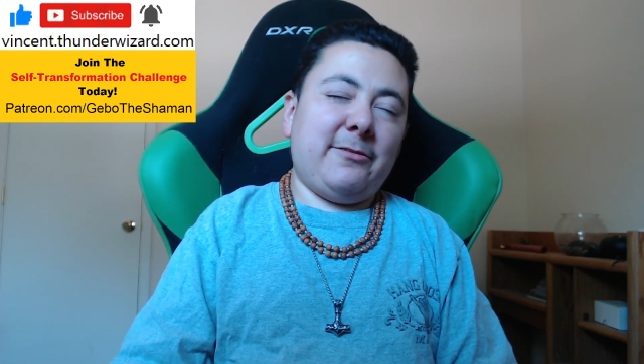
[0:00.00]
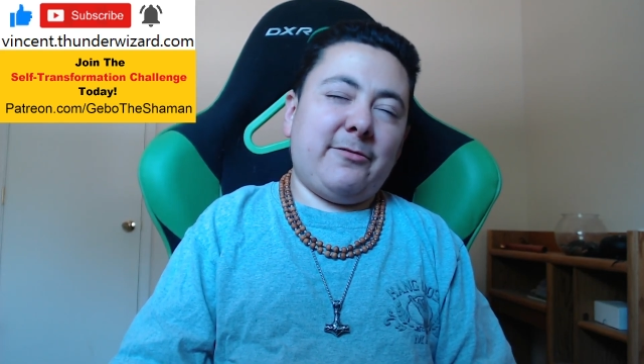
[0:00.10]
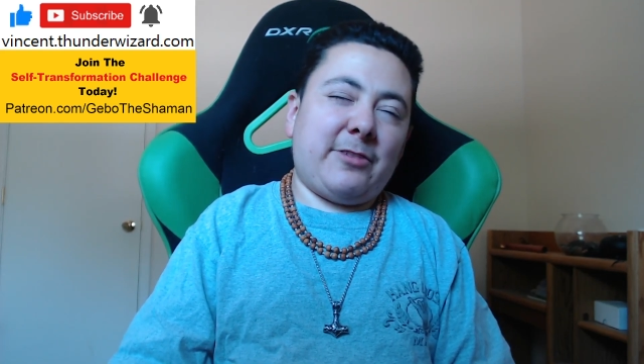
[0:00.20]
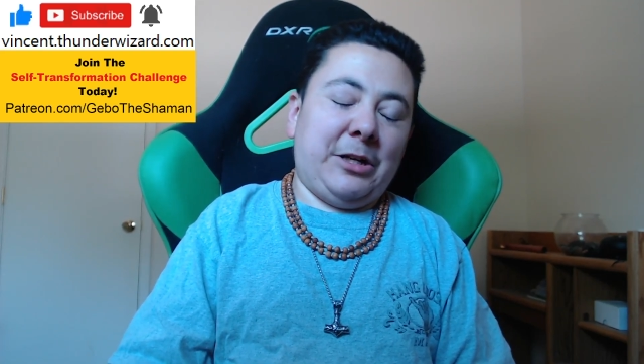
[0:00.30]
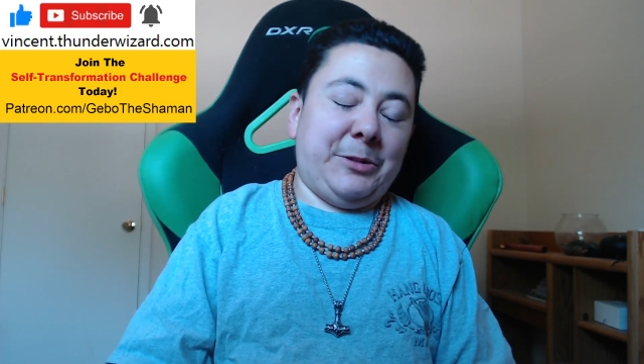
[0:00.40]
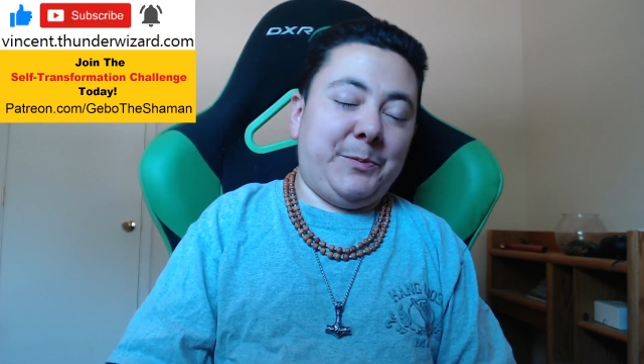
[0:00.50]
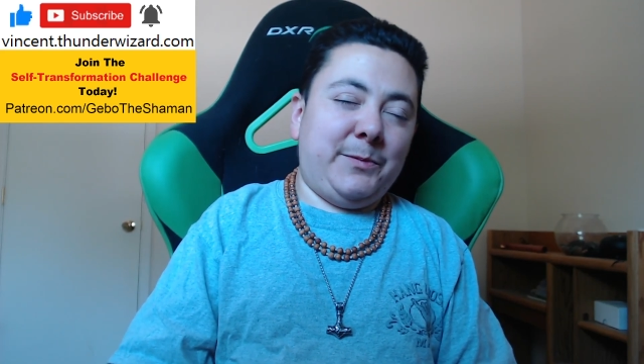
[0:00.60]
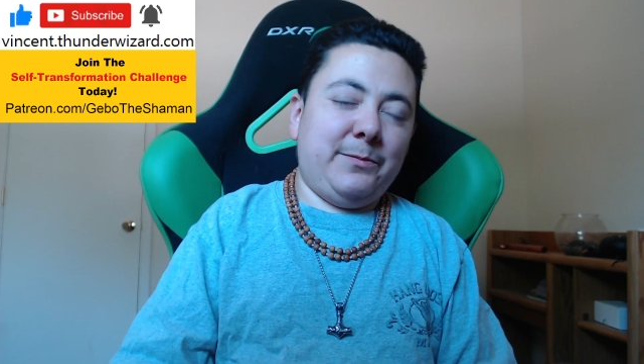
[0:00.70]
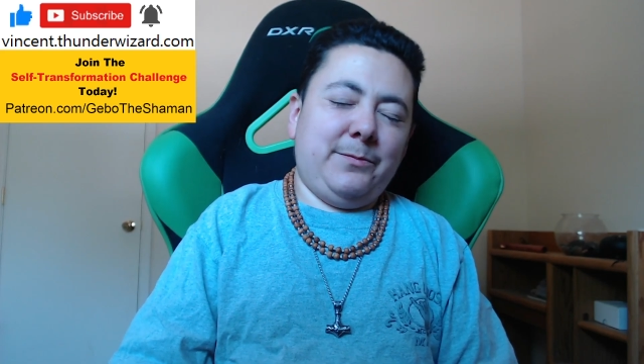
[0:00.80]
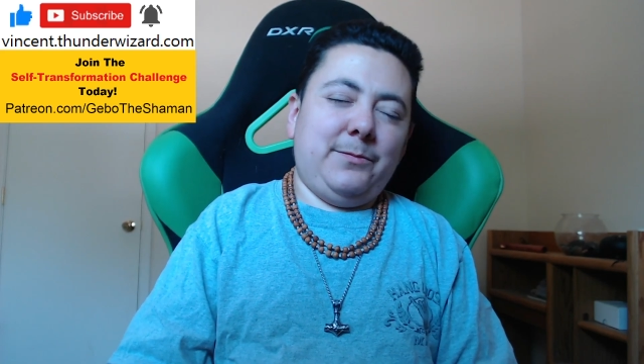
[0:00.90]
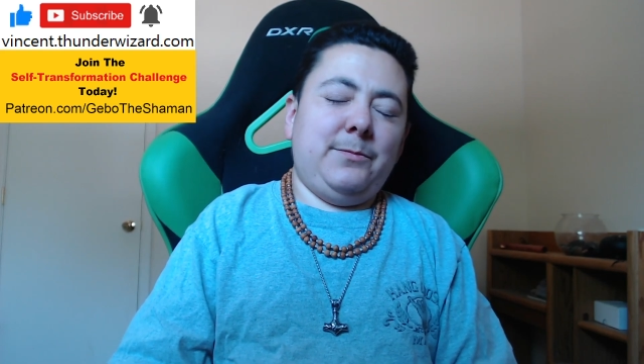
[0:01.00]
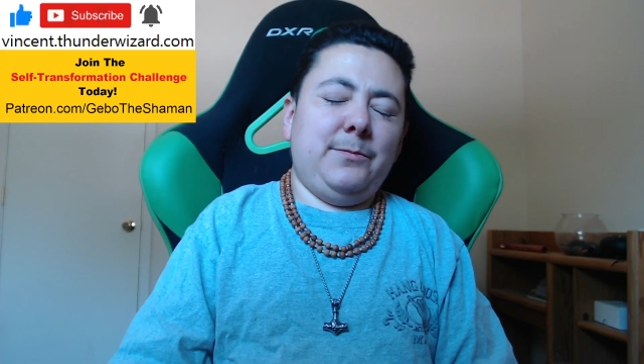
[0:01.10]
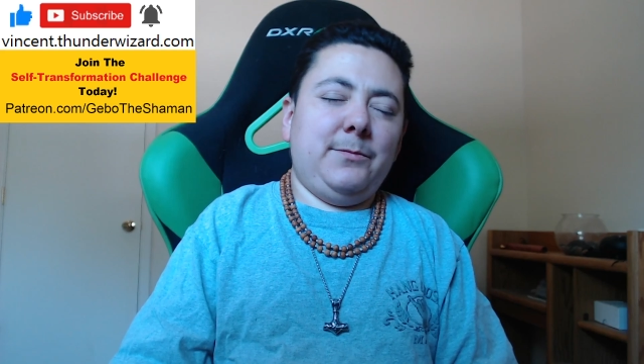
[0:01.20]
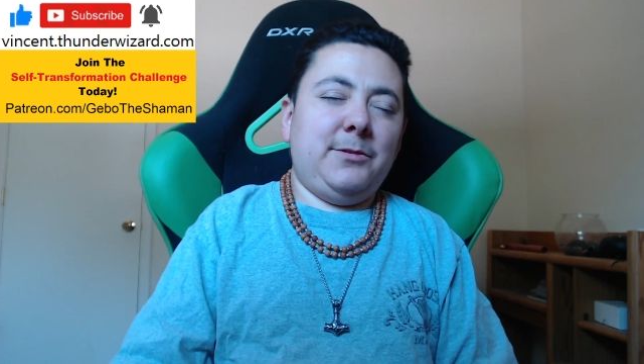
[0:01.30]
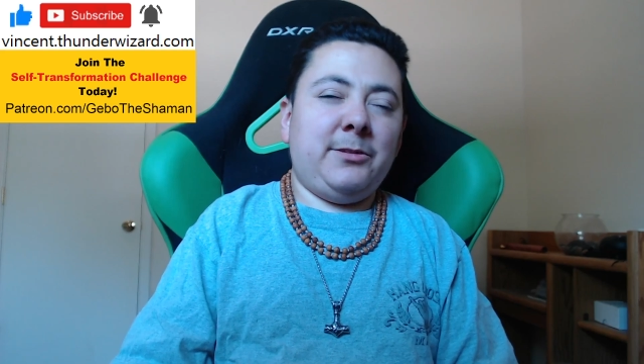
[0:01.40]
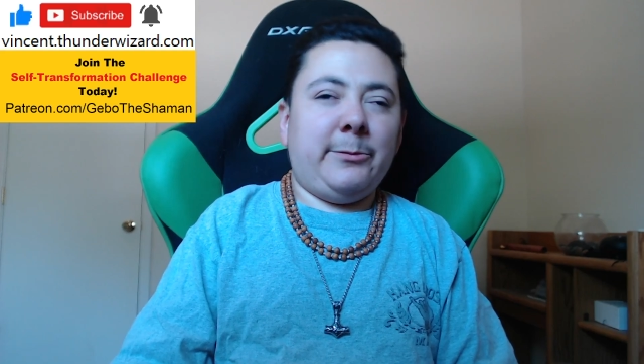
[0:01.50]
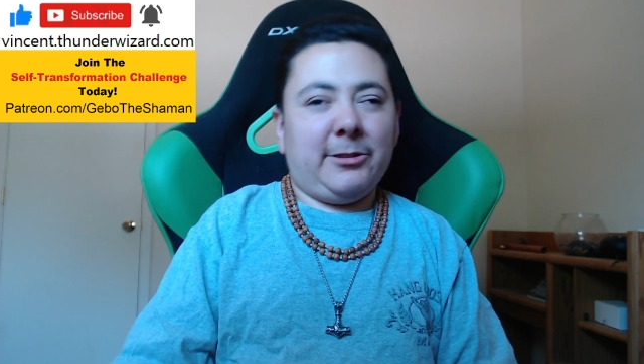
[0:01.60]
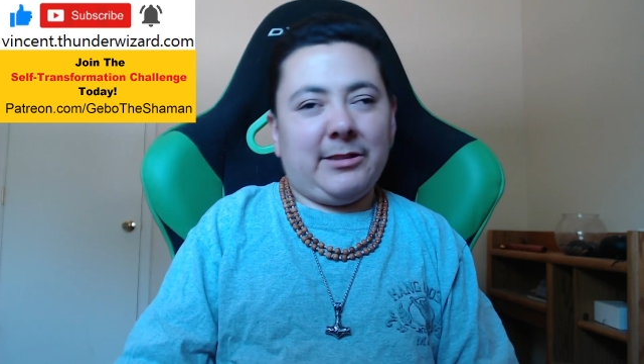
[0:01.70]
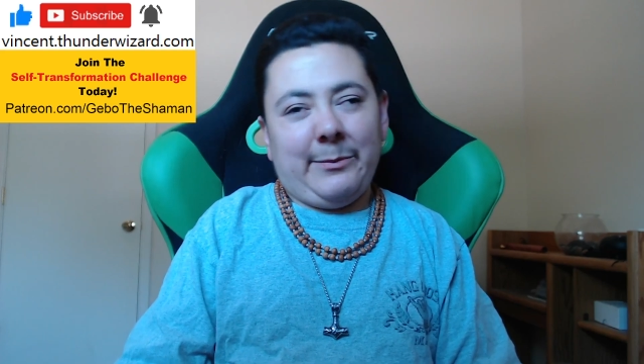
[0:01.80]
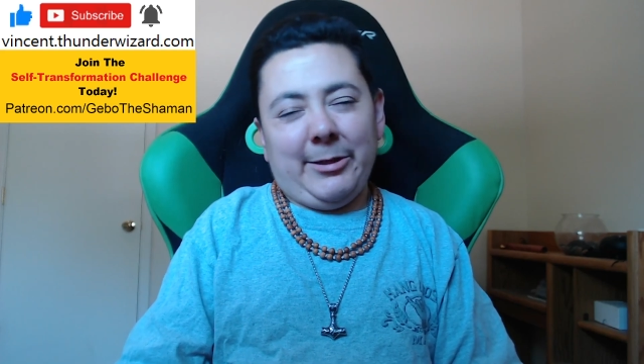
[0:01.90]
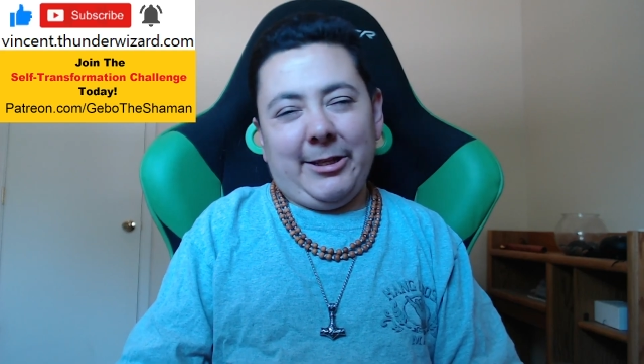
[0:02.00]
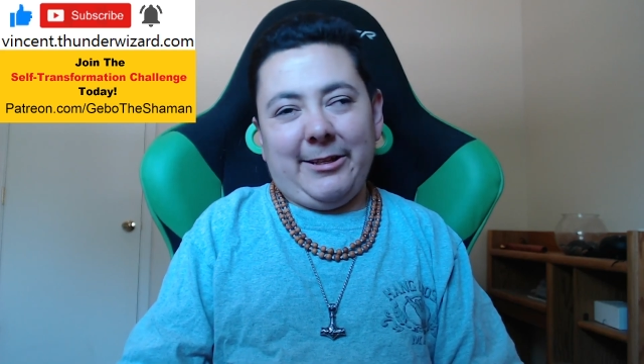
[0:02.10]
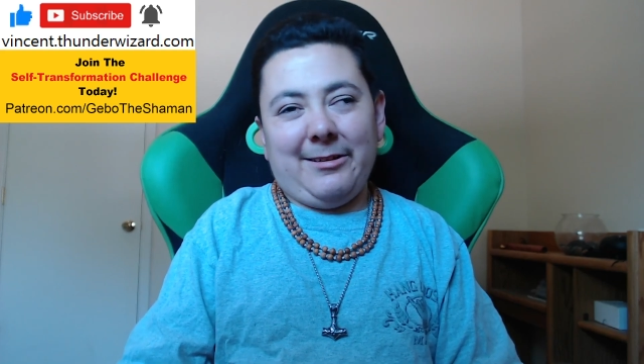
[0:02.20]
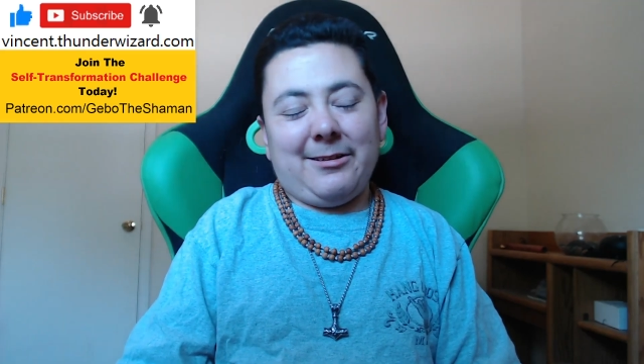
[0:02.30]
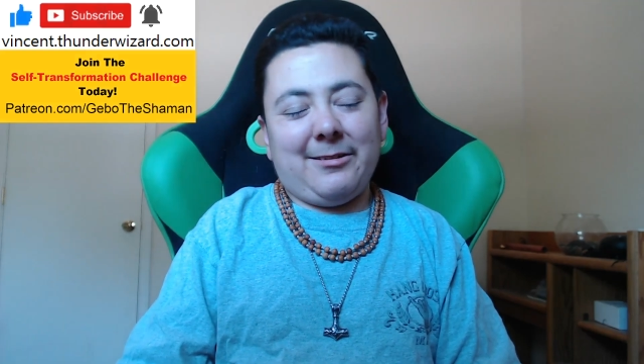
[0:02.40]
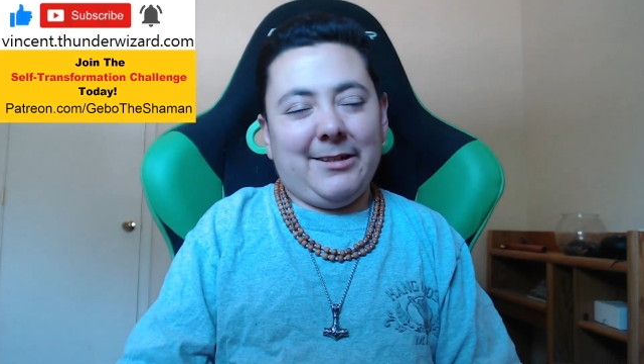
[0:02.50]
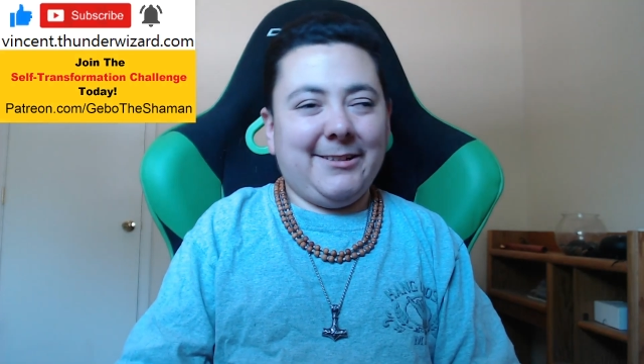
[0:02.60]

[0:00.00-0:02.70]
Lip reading: from a multimillionaire?